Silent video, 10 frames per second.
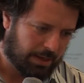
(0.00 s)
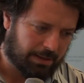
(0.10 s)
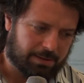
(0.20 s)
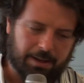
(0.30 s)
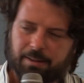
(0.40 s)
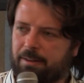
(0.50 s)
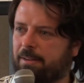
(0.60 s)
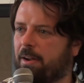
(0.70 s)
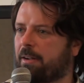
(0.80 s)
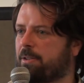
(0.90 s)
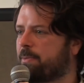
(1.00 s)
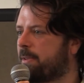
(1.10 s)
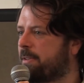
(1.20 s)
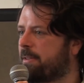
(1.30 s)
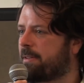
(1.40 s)
It's like this talk
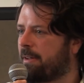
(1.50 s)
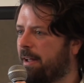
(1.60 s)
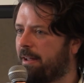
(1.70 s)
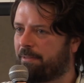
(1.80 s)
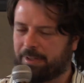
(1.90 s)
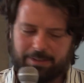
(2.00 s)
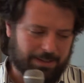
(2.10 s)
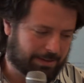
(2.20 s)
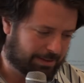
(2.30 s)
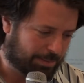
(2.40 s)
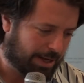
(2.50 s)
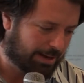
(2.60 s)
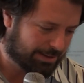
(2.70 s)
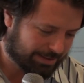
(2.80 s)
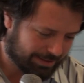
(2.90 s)
was just invented on the
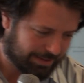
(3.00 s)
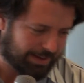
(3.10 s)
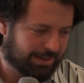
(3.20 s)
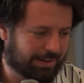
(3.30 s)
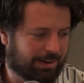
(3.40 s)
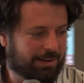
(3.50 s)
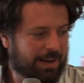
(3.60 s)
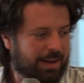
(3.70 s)
spot just a second ago.